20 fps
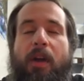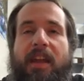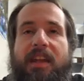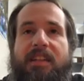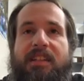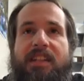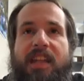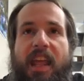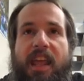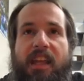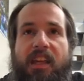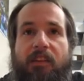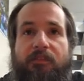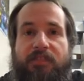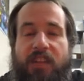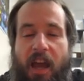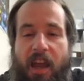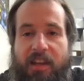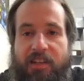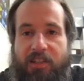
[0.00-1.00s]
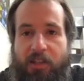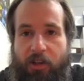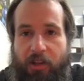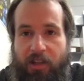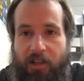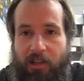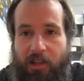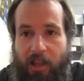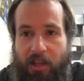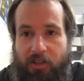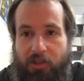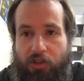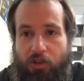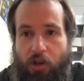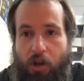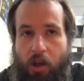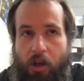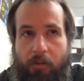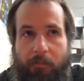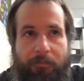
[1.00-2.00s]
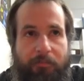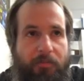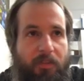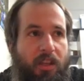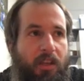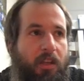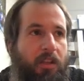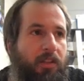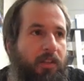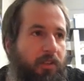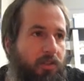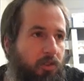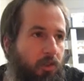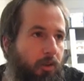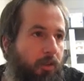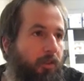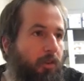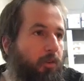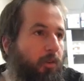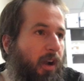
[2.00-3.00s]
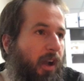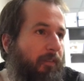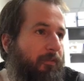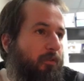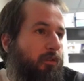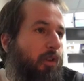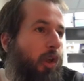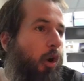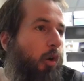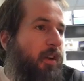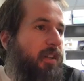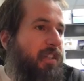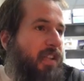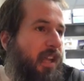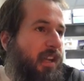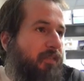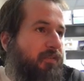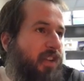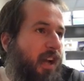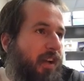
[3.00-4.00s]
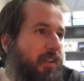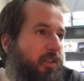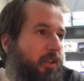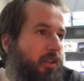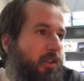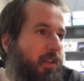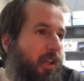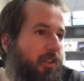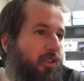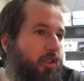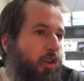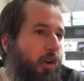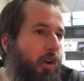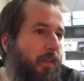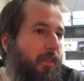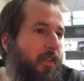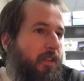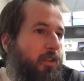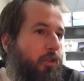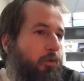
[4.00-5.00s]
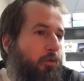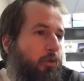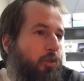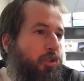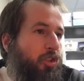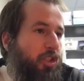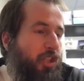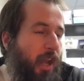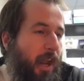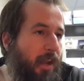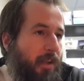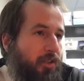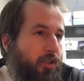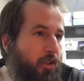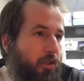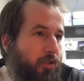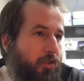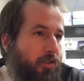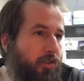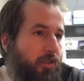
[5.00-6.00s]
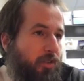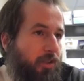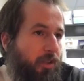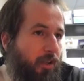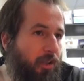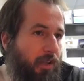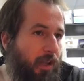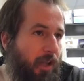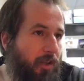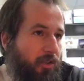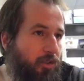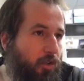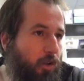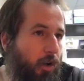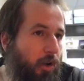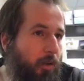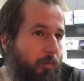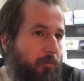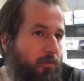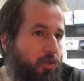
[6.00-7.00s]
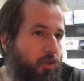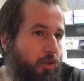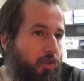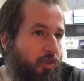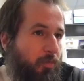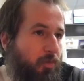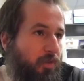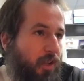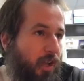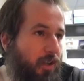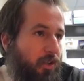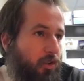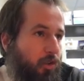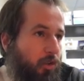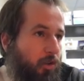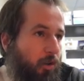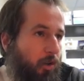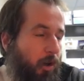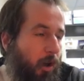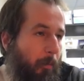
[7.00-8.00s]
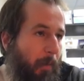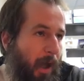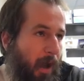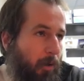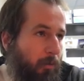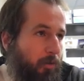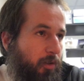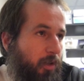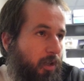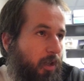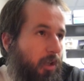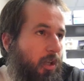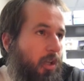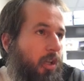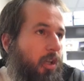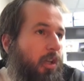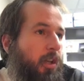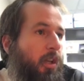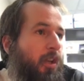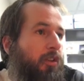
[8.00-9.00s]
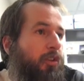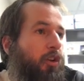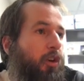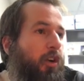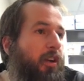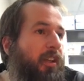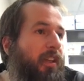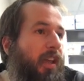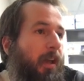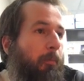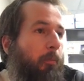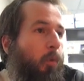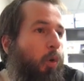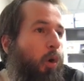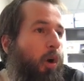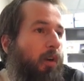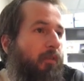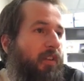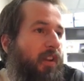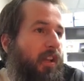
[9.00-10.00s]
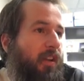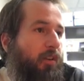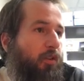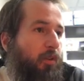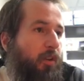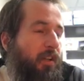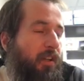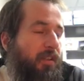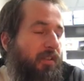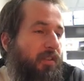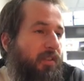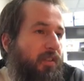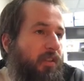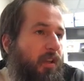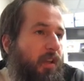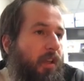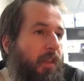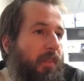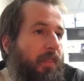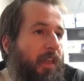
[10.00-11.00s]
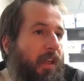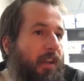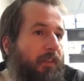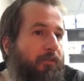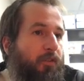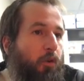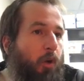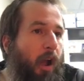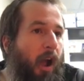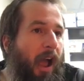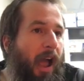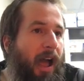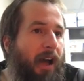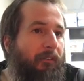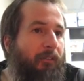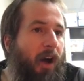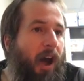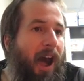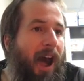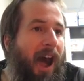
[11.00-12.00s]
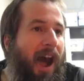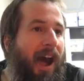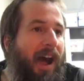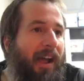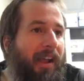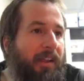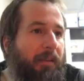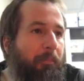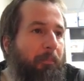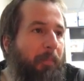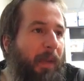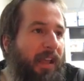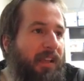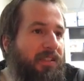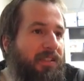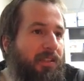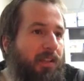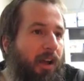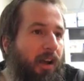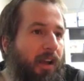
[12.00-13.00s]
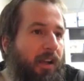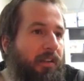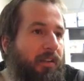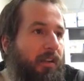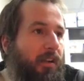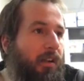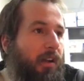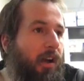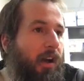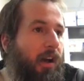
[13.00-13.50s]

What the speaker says: intake of dietary cholesterol, let's look at the graph. Low intake of dietary cholesterol, and then you change your cholesterol to a substantial amount, you're going to get more of an increase than if you have a high baseline